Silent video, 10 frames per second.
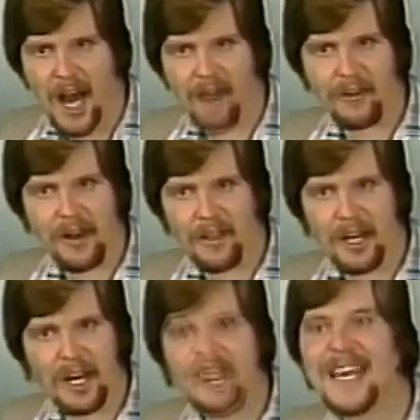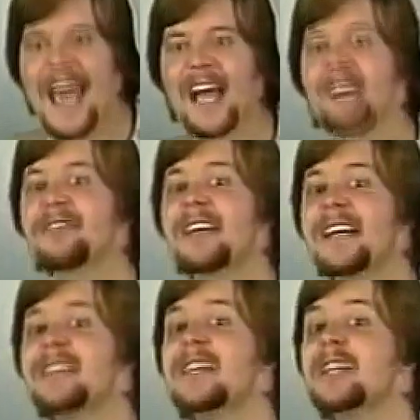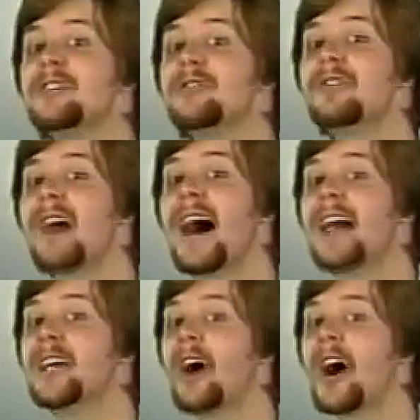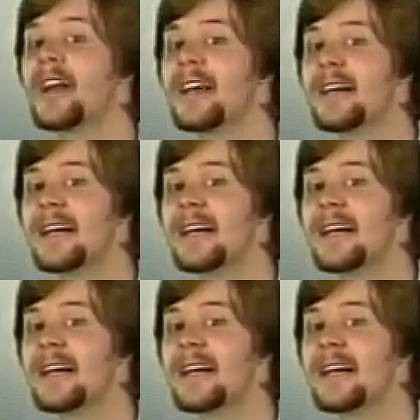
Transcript: of another little gang of kids in the junior high yard,